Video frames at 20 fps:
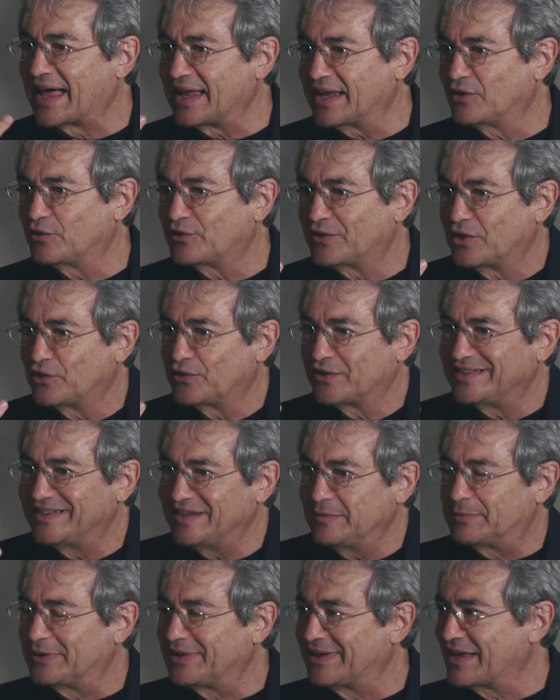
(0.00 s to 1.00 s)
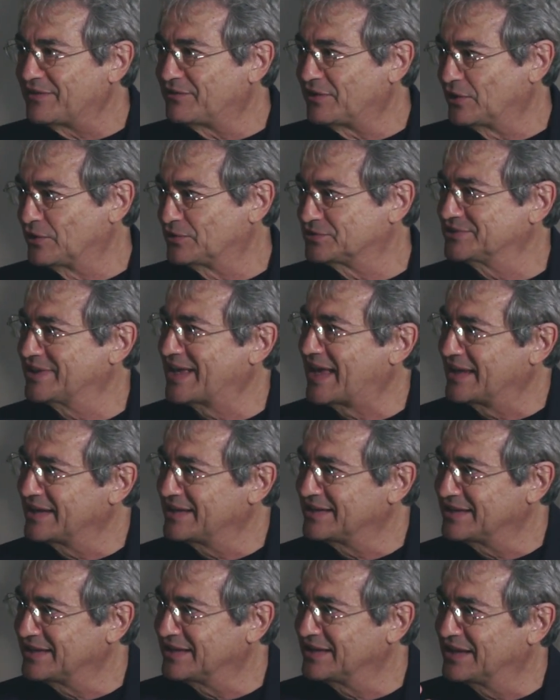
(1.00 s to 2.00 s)
of a deeper level of
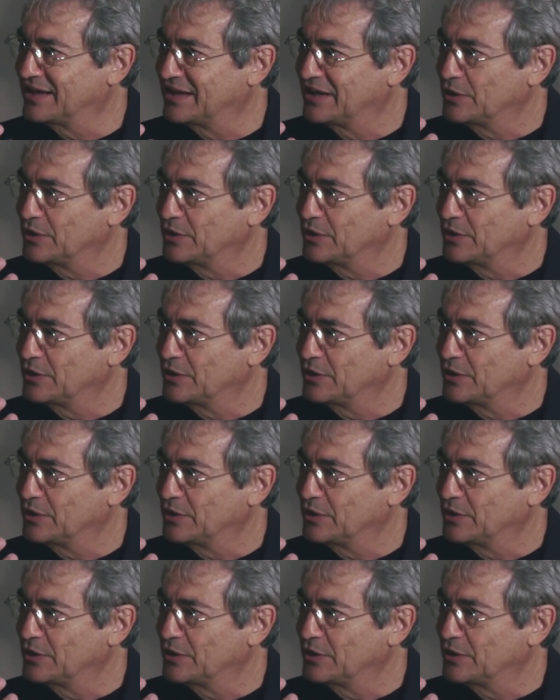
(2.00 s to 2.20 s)
reality,